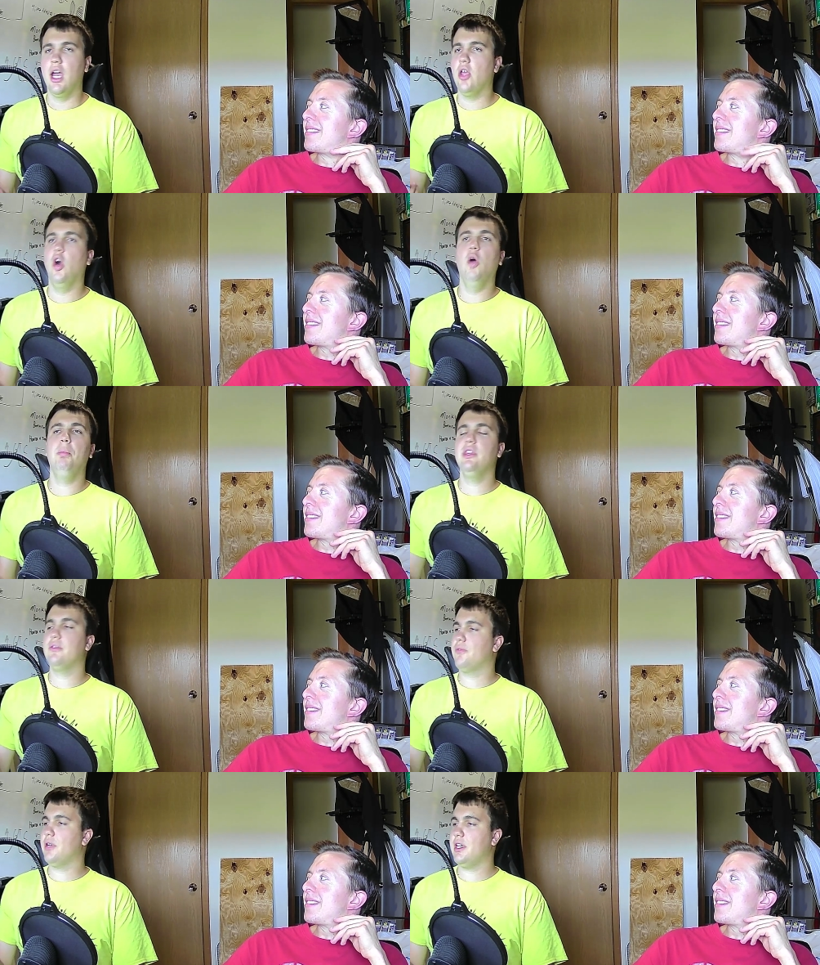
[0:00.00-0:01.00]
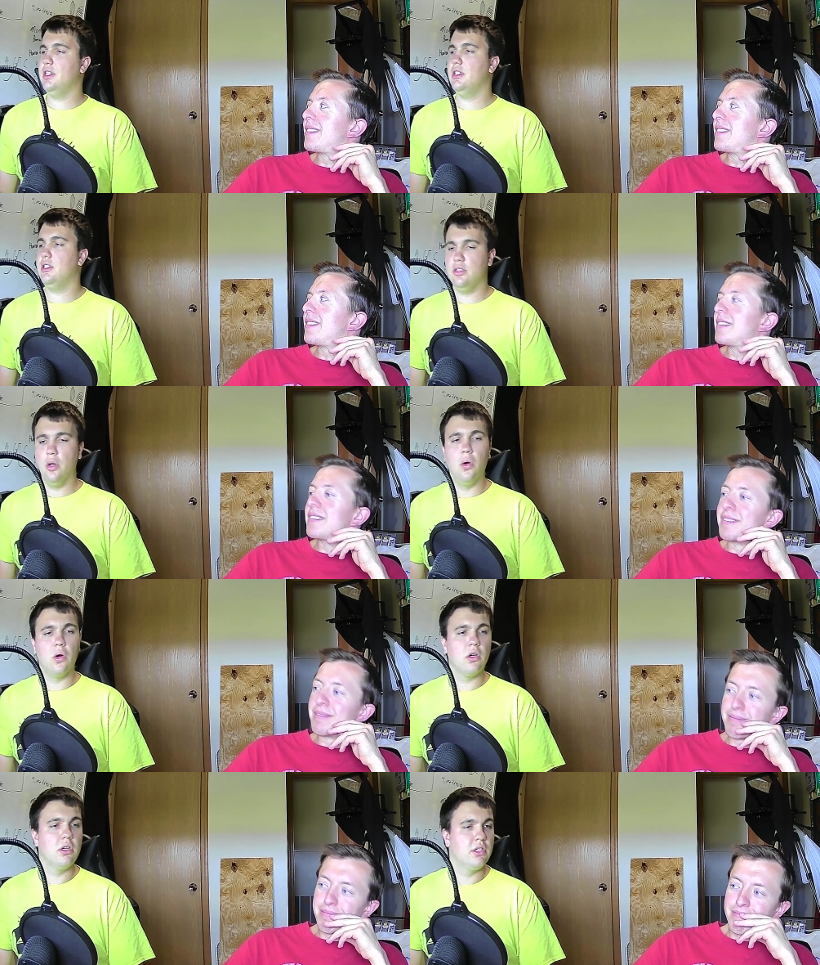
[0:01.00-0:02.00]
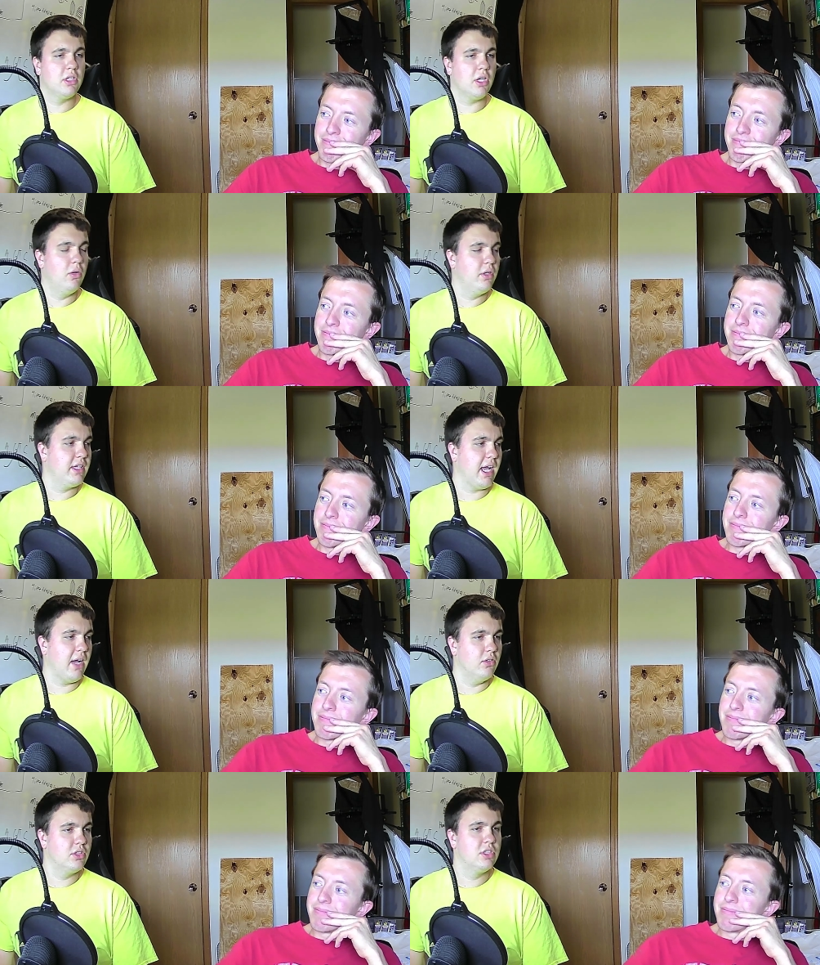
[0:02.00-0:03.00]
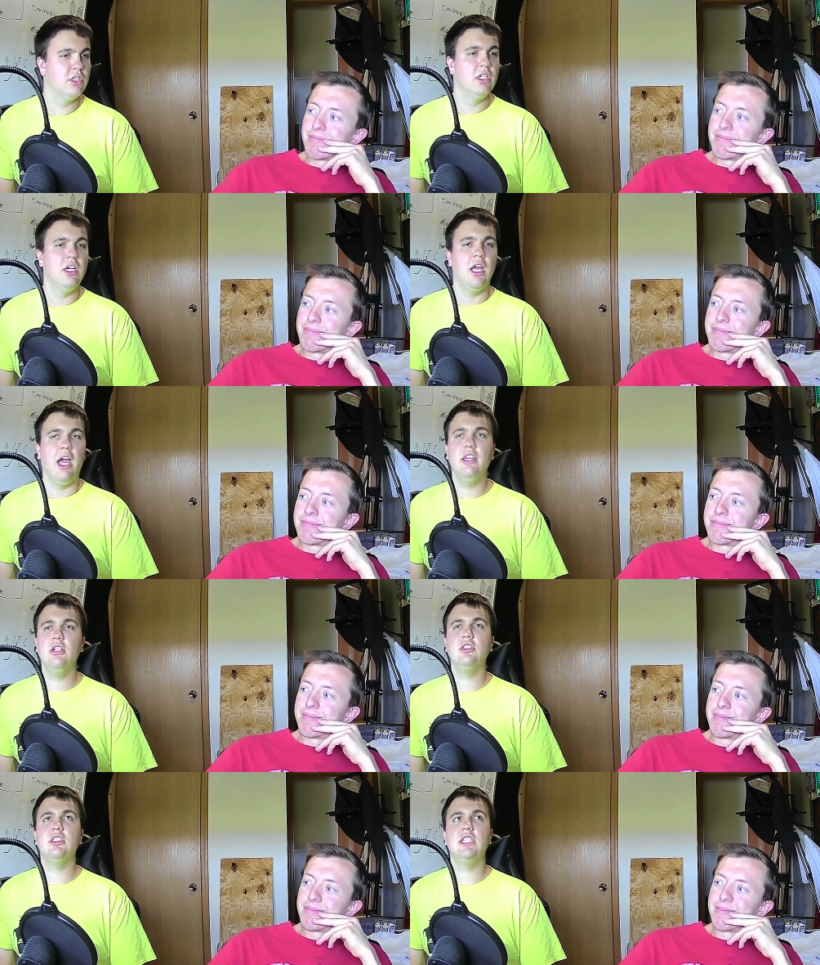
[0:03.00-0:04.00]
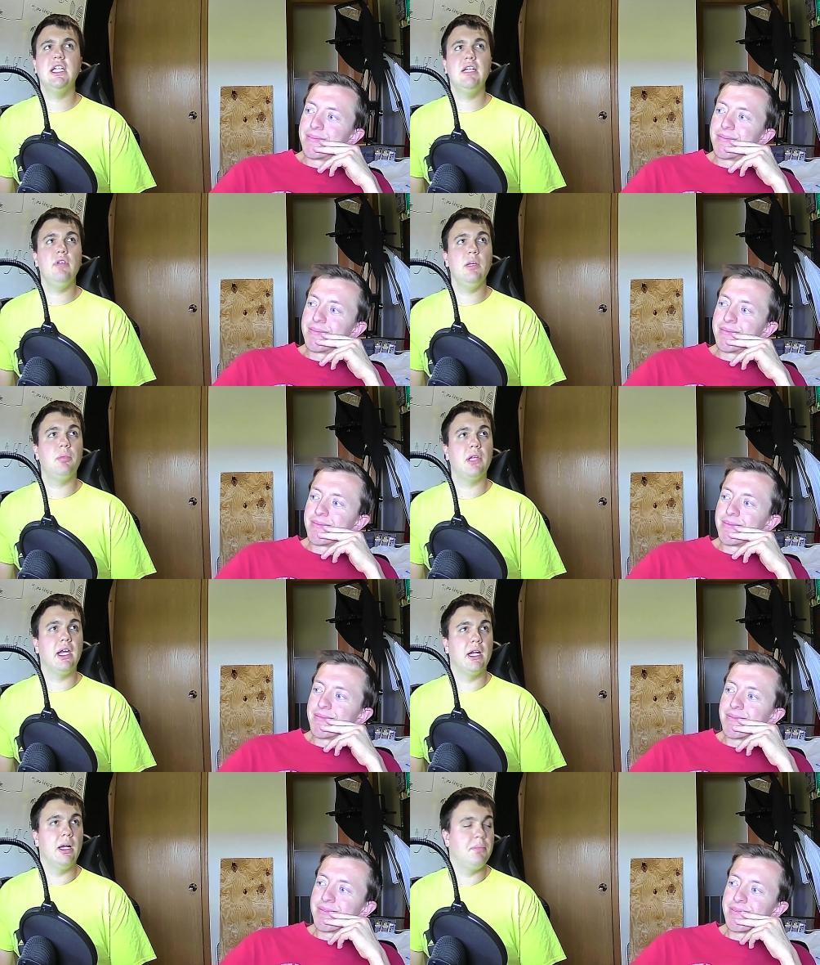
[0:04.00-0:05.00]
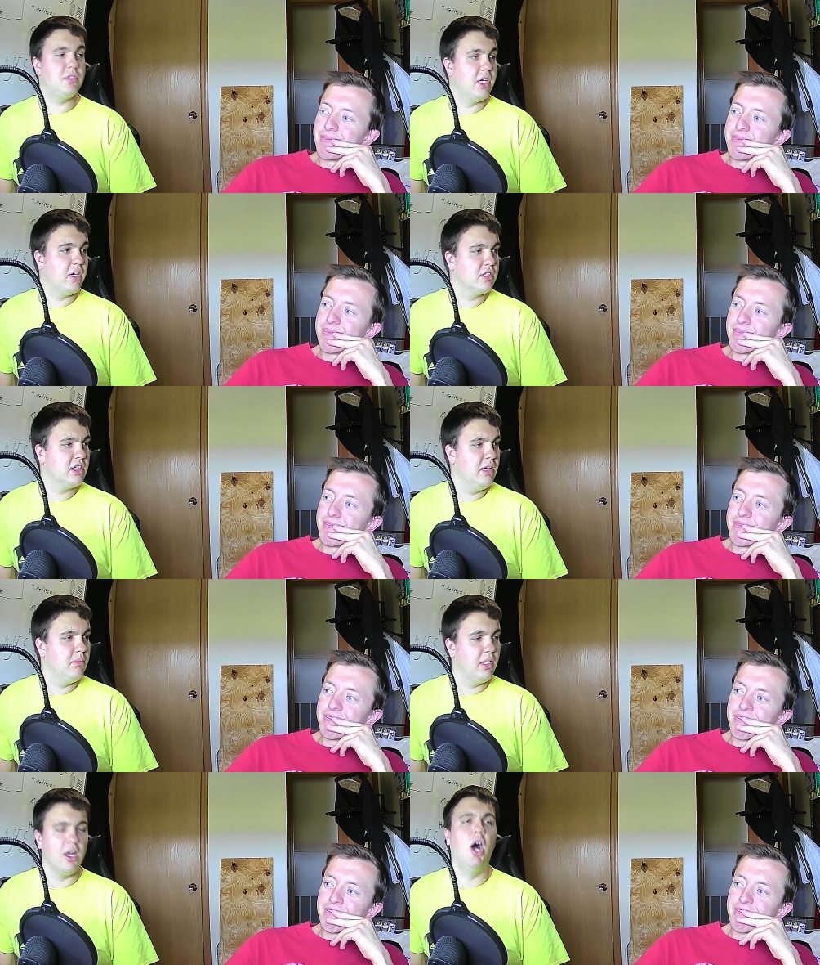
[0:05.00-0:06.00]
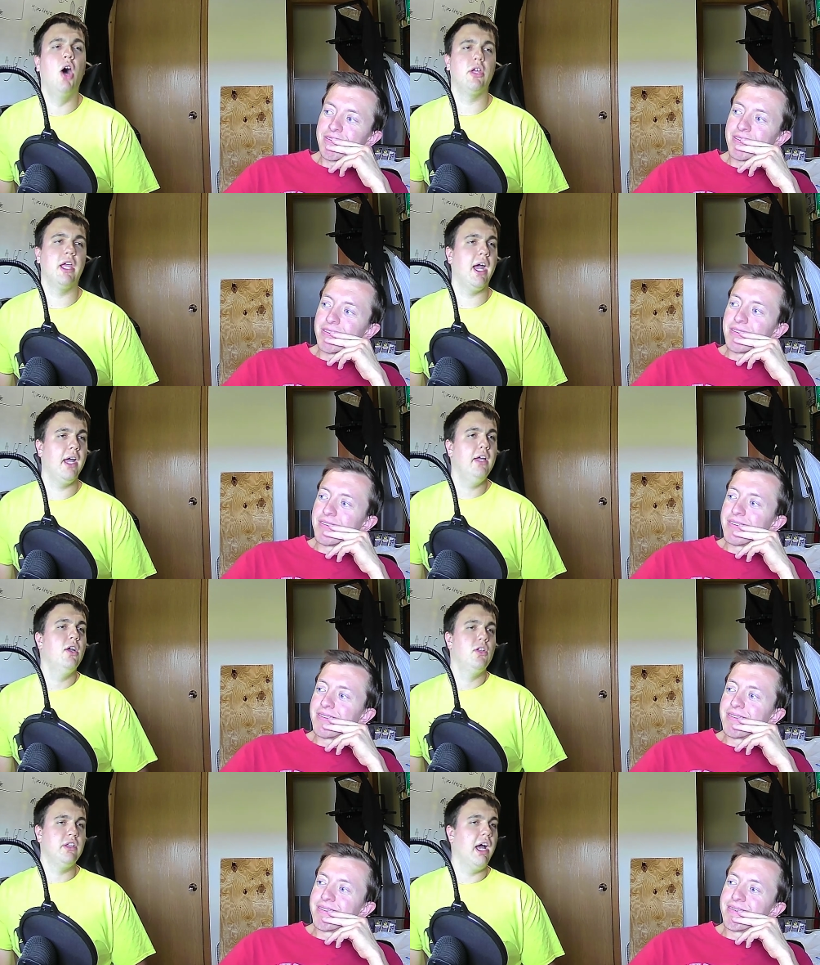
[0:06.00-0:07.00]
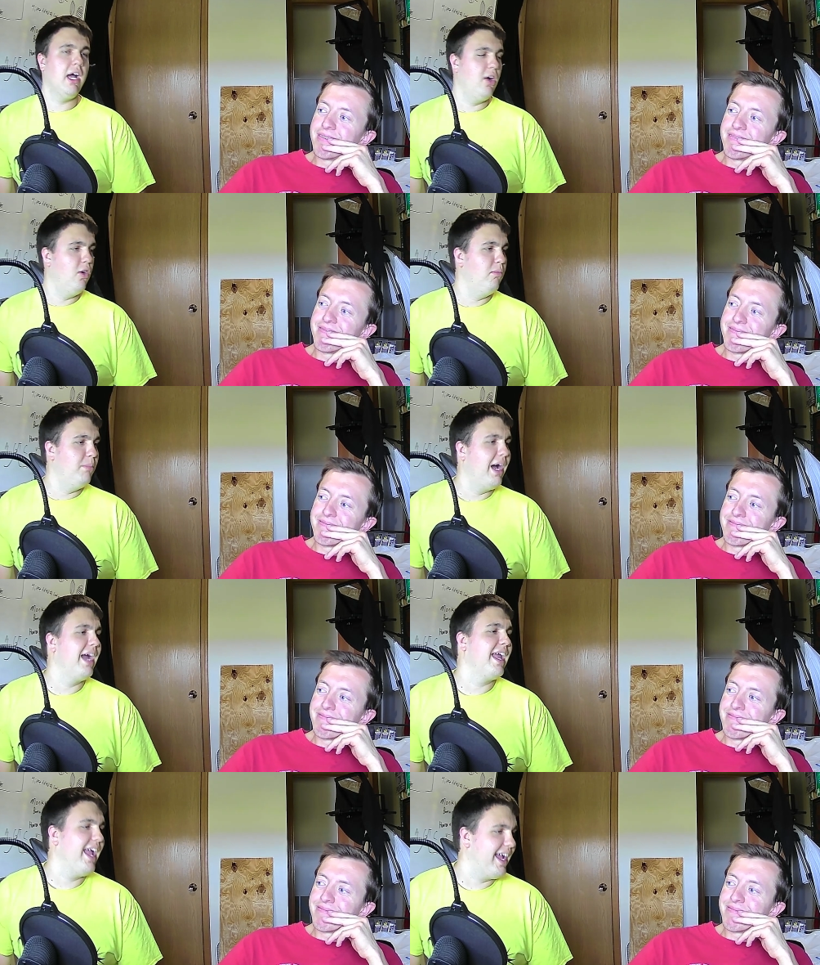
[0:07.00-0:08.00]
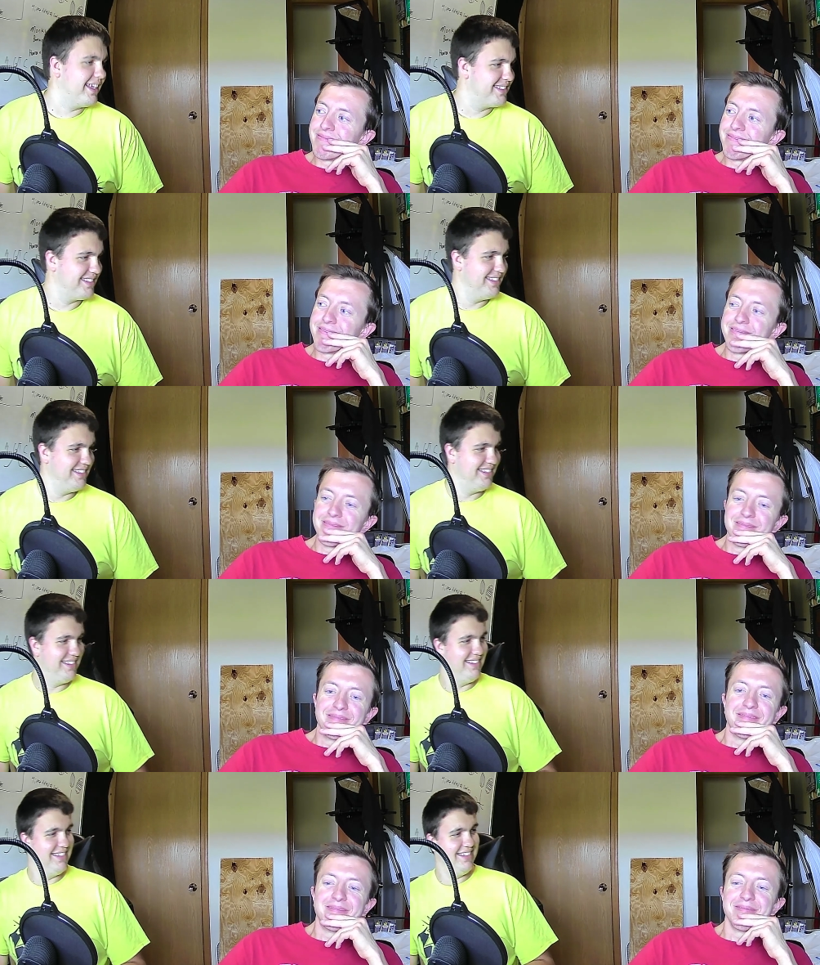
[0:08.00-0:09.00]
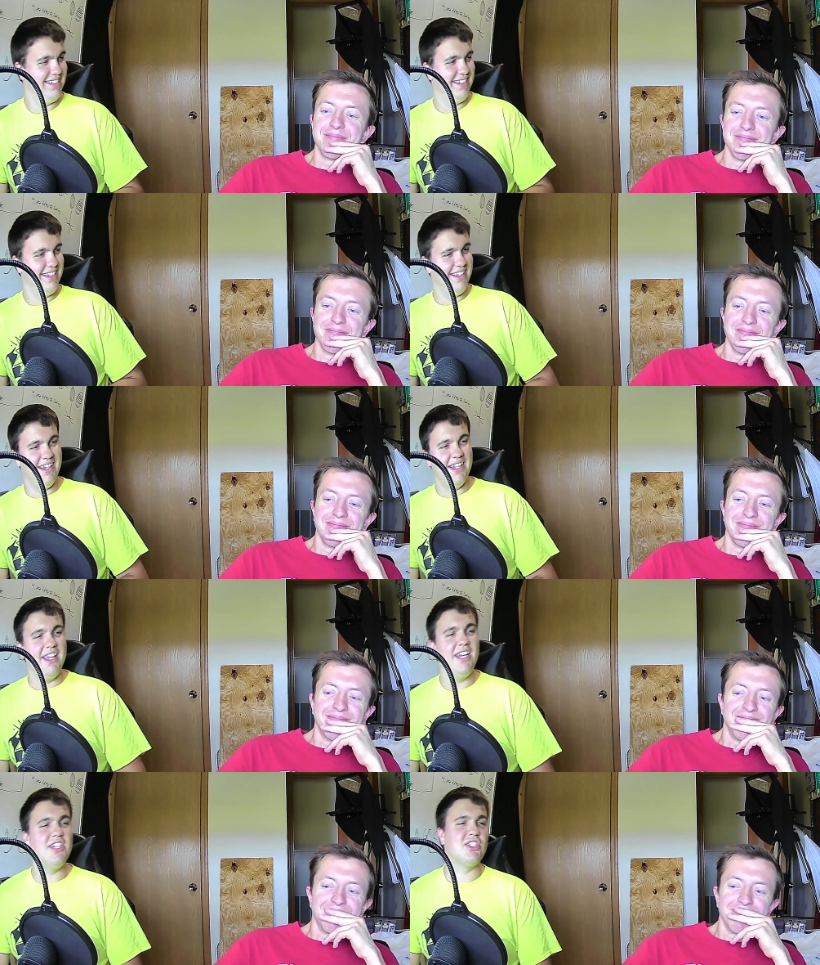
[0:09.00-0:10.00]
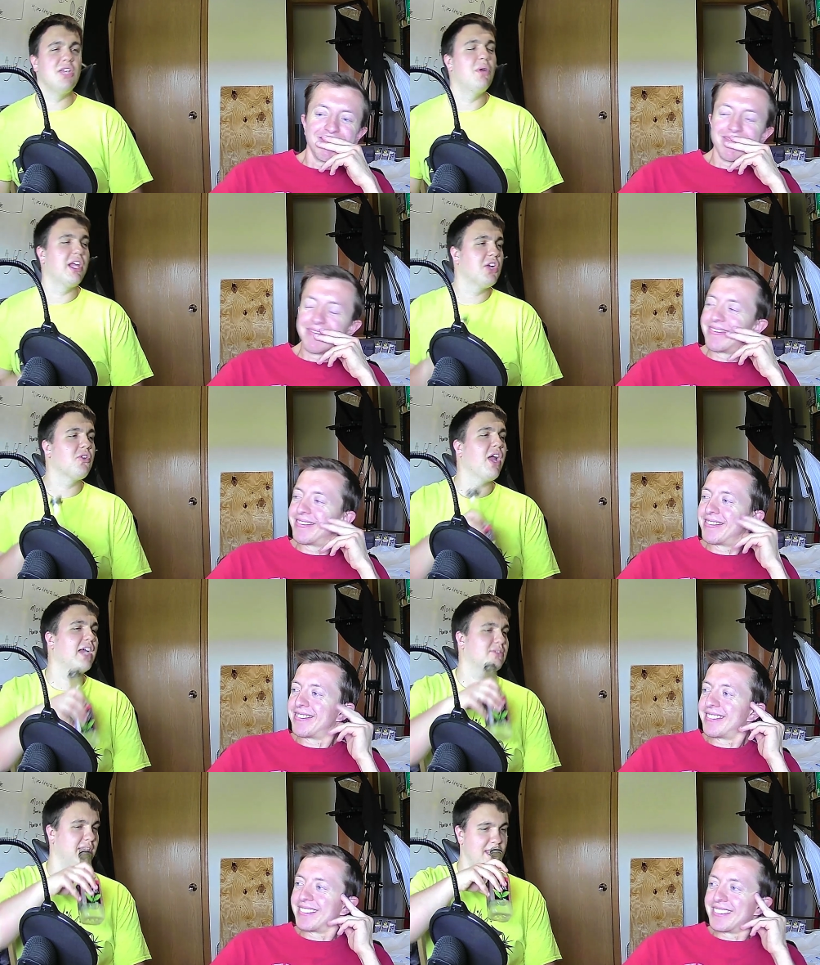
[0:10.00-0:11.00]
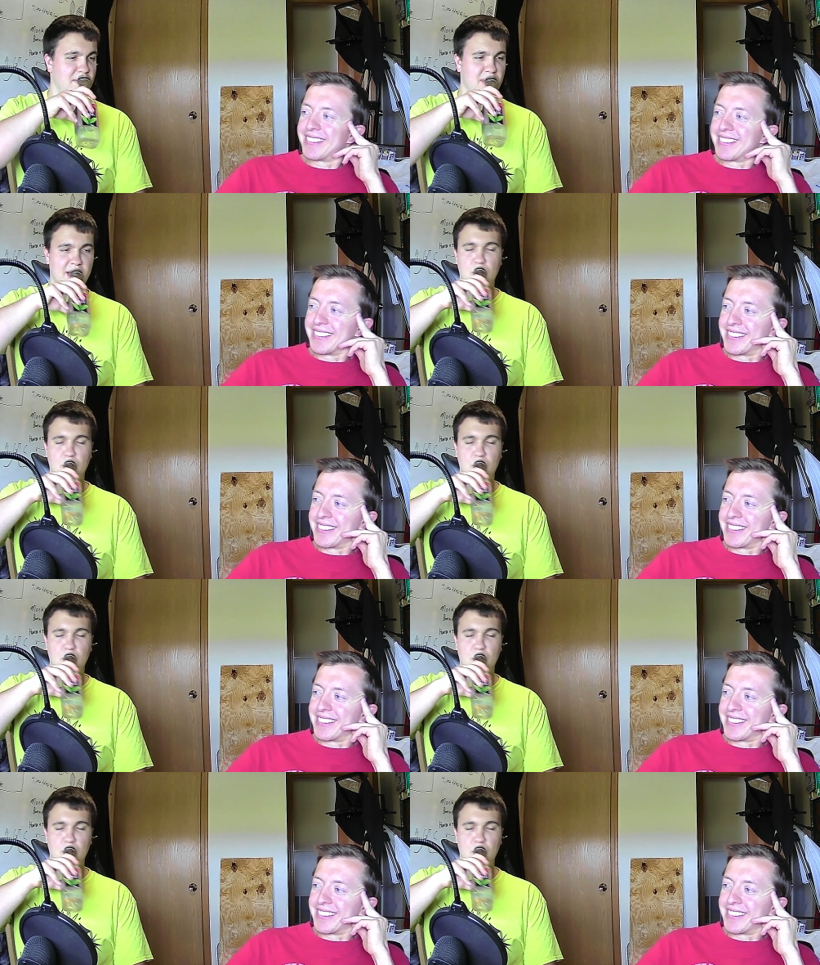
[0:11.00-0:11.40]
Speaker 1: open the frickin' door to go into the house, and there's a TV playing upstairs, and I'm like, oh yeah, not home my ass. You just didn't want to interact with anybody.